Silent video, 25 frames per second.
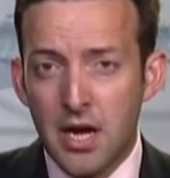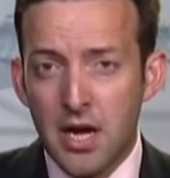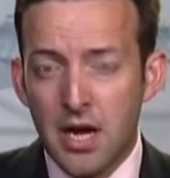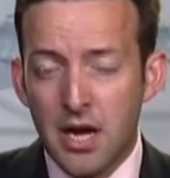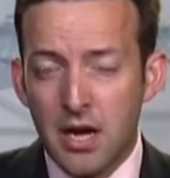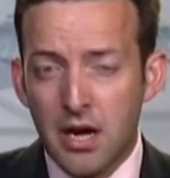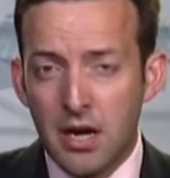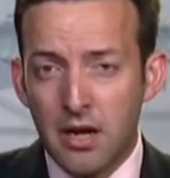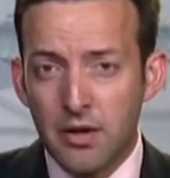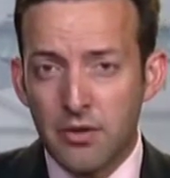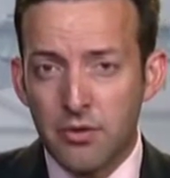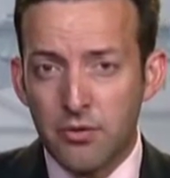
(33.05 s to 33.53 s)

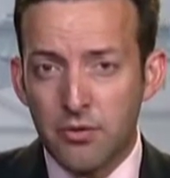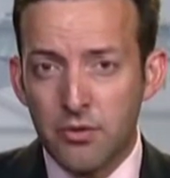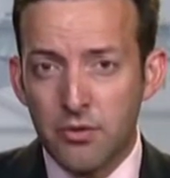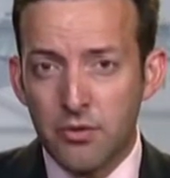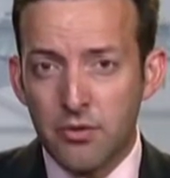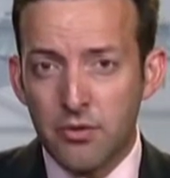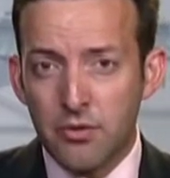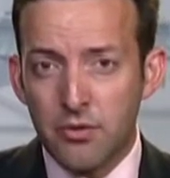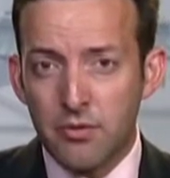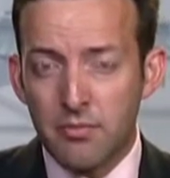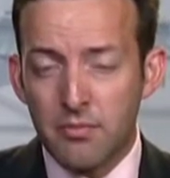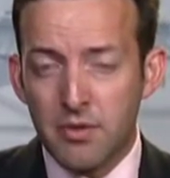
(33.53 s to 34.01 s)
I
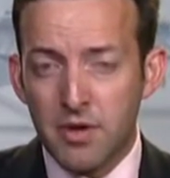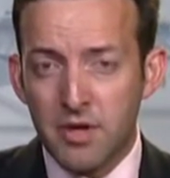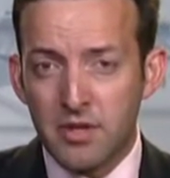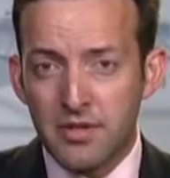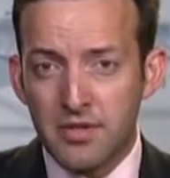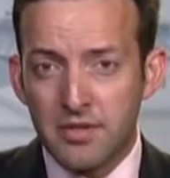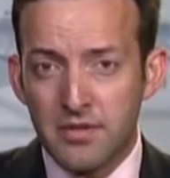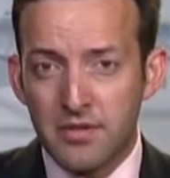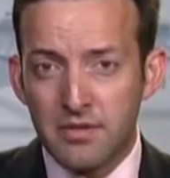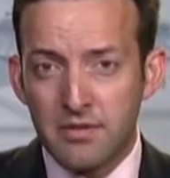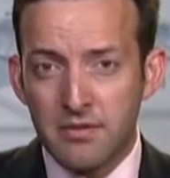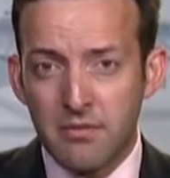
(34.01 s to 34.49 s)
thought the
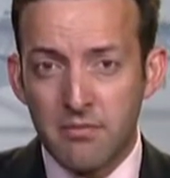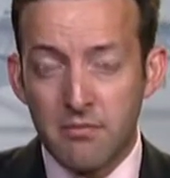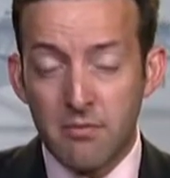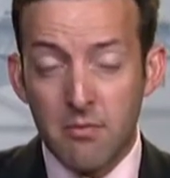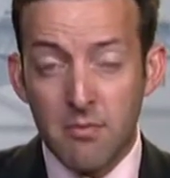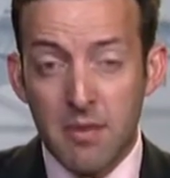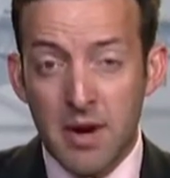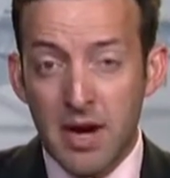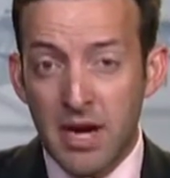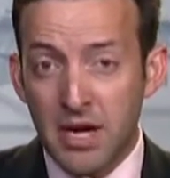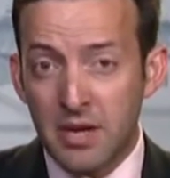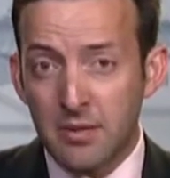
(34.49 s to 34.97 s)
most
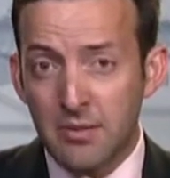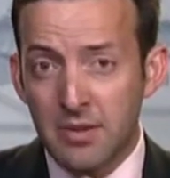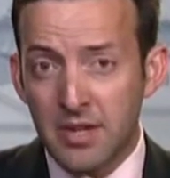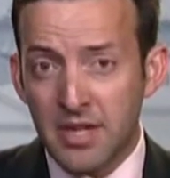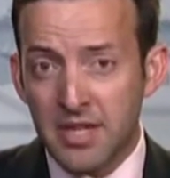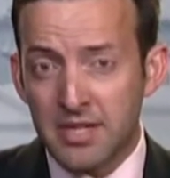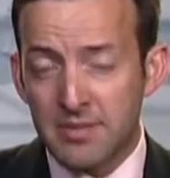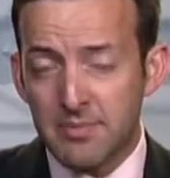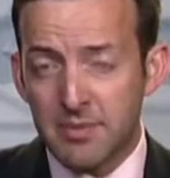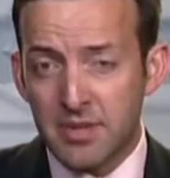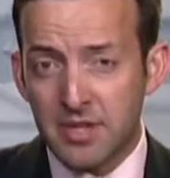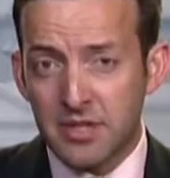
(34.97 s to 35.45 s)

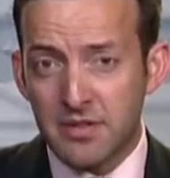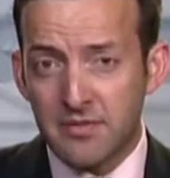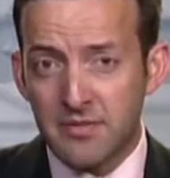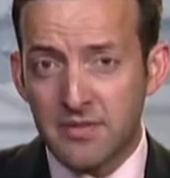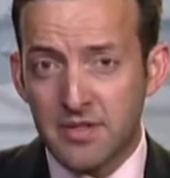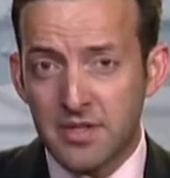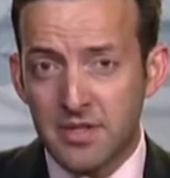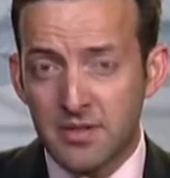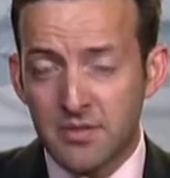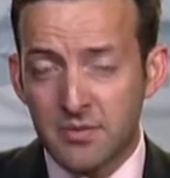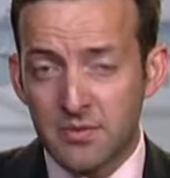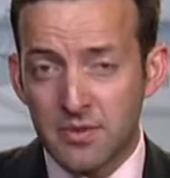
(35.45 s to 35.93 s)
remarkable aspect
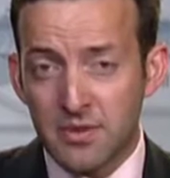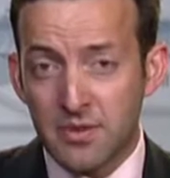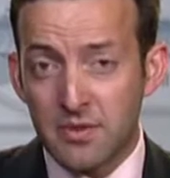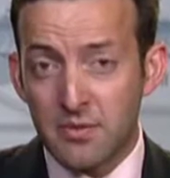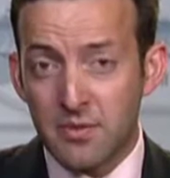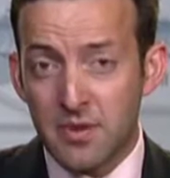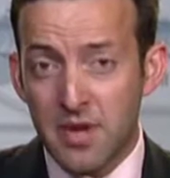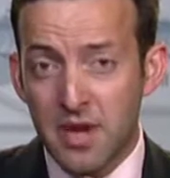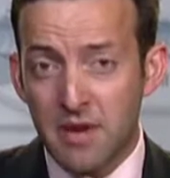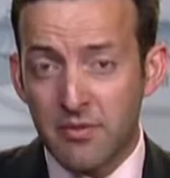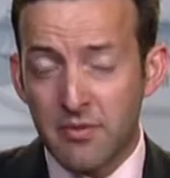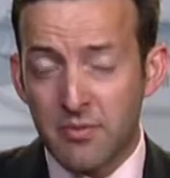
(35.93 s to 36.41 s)
of this was
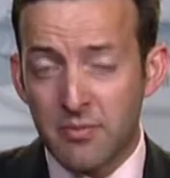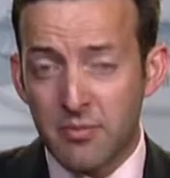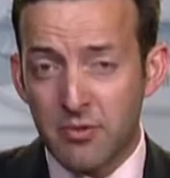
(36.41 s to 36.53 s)
that we have a